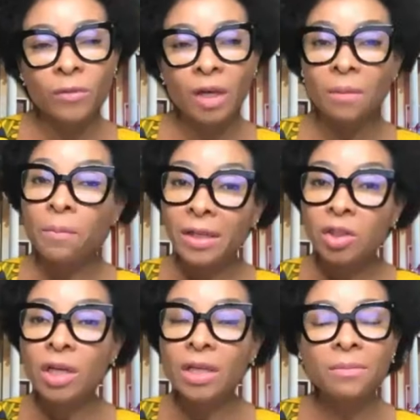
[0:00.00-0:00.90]
And
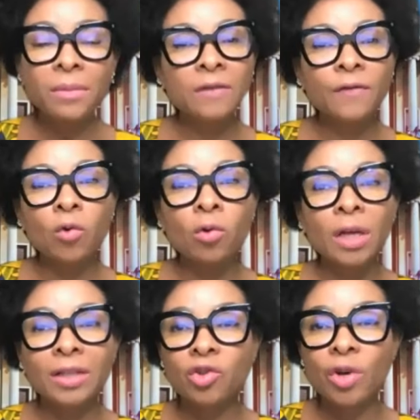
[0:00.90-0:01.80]
patriarchy must
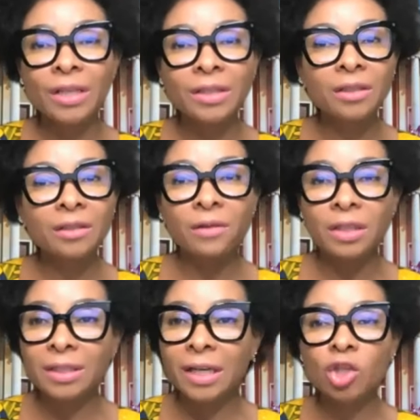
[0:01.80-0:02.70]
fall addressed
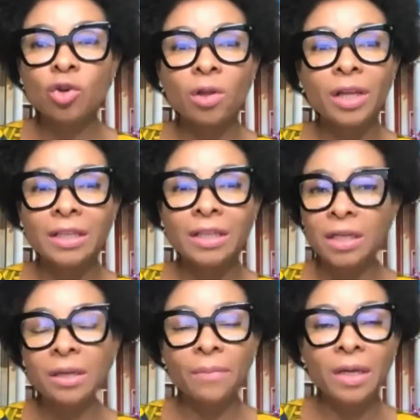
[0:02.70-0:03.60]
sexual and
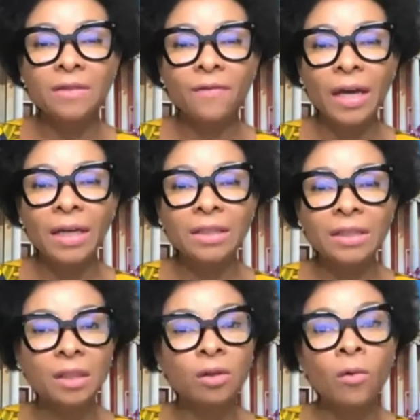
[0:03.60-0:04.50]
gender-based
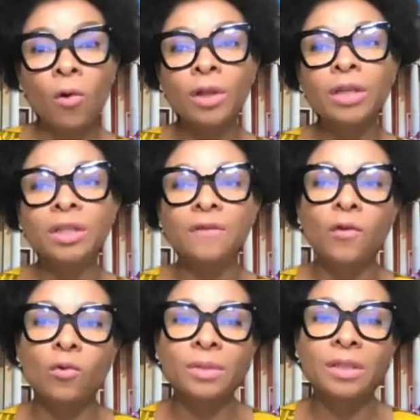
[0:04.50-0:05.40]
violence in all its
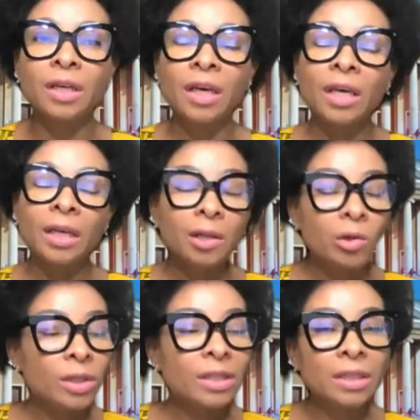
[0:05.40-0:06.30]
forms,
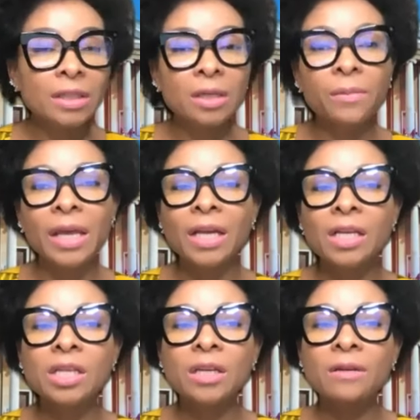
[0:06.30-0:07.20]
including
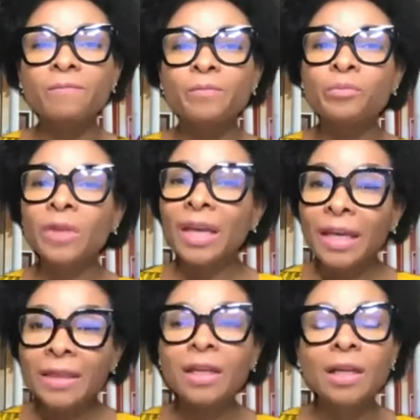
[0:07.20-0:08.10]
discrimination,
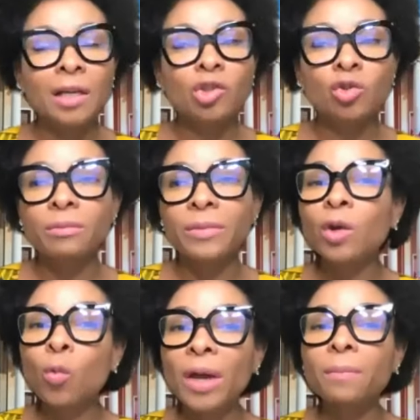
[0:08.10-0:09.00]
in the classroom
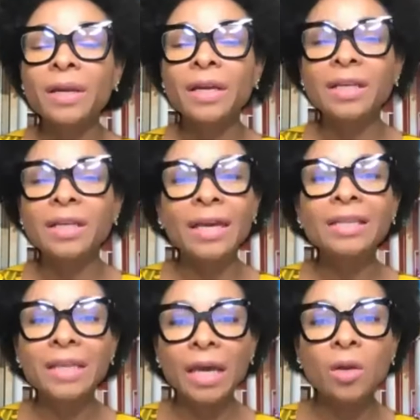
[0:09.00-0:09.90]
and workplace
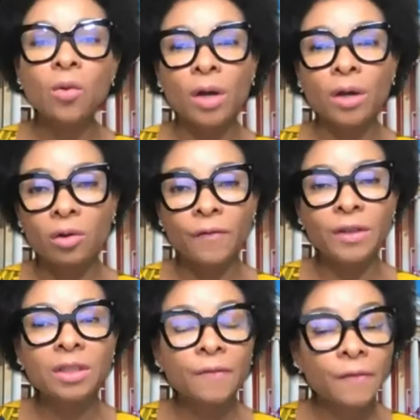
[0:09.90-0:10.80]
against anyone of a
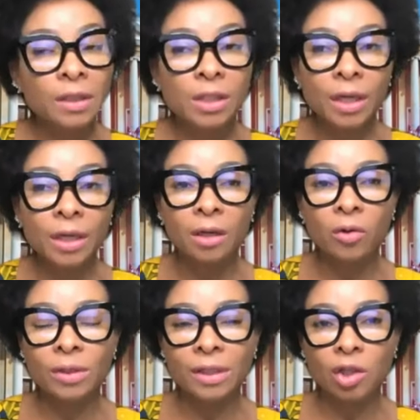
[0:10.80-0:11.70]
different gender
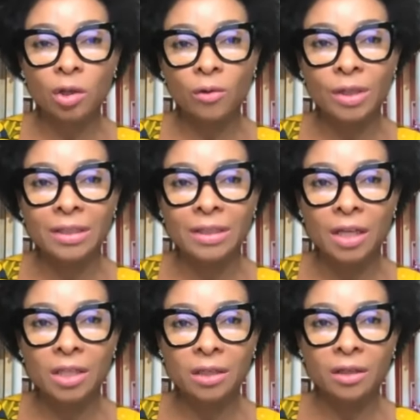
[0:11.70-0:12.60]
or sexual
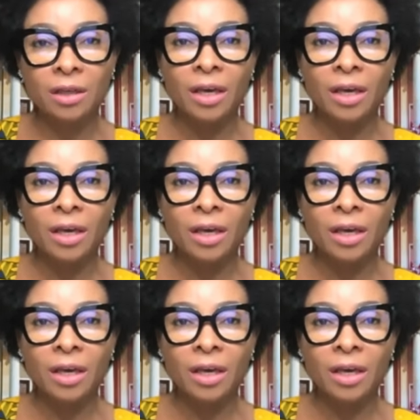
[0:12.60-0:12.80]
orientation.